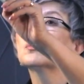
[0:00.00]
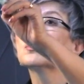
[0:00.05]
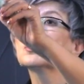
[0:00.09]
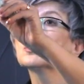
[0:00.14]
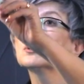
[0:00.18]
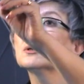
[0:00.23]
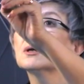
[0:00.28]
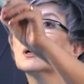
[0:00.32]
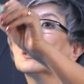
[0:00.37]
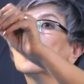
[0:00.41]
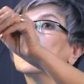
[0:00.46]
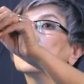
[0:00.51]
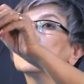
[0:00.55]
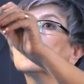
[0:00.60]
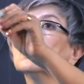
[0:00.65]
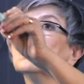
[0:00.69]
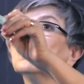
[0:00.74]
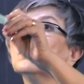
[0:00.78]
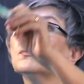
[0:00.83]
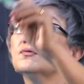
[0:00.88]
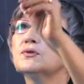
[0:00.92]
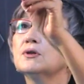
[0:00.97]
If we need
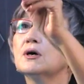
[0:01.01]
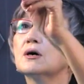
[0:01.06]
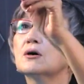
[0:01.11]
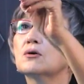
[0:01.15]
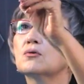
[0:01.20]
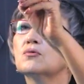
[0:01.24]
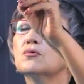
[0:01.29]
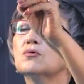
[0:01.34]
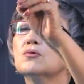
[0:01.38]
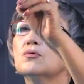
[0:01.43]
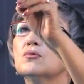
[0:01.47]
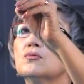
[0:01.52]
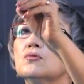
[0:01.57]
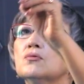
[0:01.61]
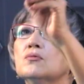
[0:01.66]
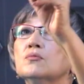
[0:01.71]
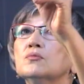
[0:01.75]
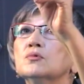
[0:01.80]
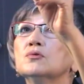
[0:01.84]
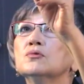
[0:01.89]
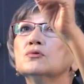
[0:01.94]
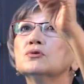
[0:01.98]
to multiply 1,
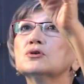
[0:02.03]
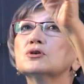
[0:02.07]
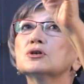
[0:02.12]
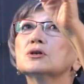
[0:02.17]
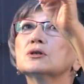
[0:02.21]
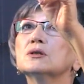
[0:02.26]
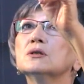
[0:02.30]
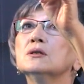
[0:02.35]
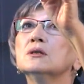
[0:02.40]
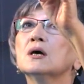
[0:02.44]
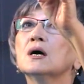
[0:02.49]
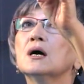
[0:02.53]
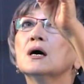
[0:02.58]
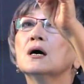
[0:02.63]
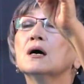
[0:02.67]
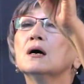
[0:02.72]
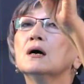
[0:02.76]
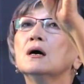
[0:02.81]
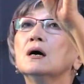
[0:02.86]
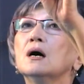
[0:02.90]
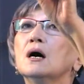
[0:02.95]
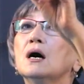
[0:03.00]
2 by 1,
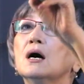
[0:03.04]
3,